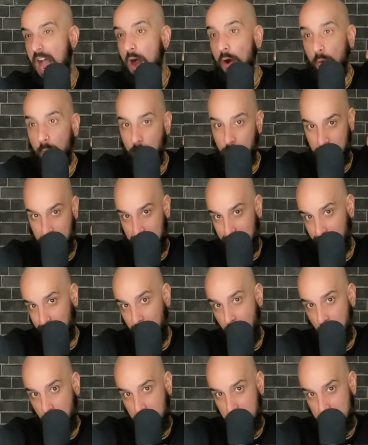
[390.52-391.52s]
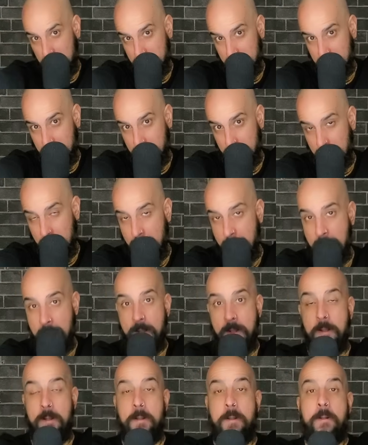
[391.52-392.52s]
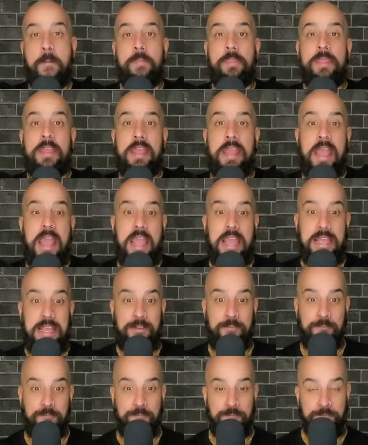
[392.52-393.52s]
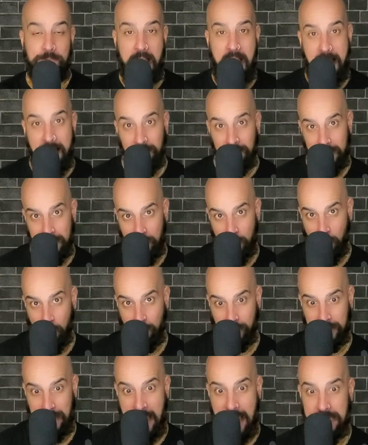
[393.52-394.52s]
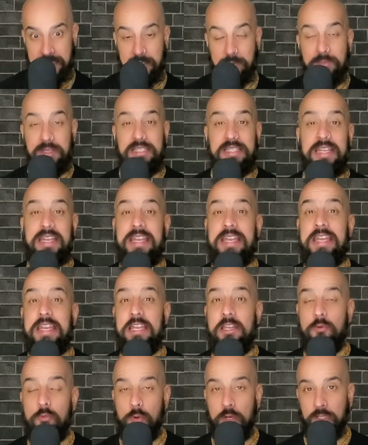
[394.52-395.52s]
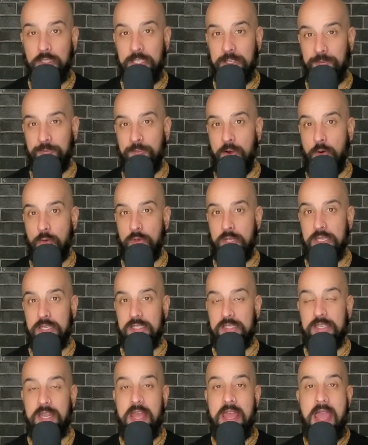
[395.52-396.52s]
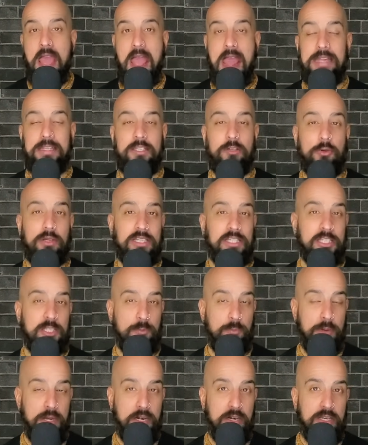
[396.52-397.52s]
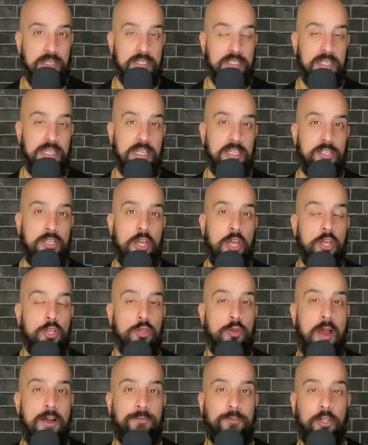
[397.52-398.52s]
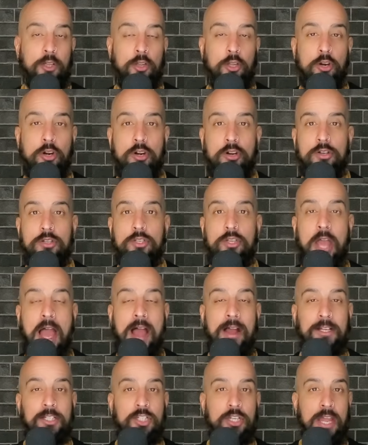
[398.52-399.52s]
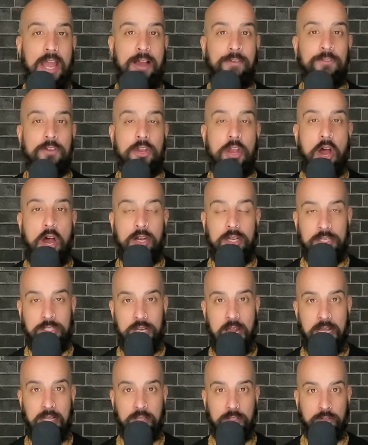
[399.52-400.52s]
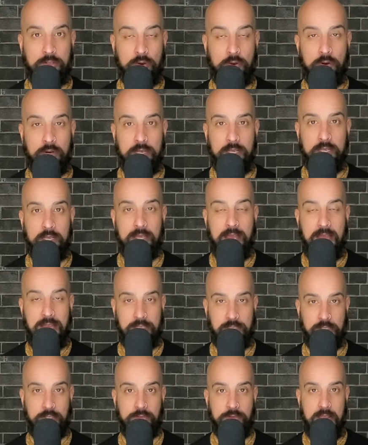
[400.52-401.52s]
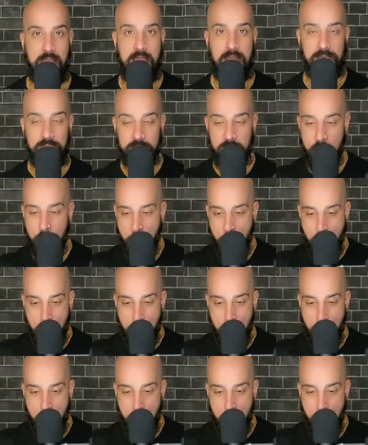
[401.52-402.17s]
outwardly focused. A valley orgasm is inwardly focused. And to experience this, you have to learn to actually have non-ejaculatory S3X,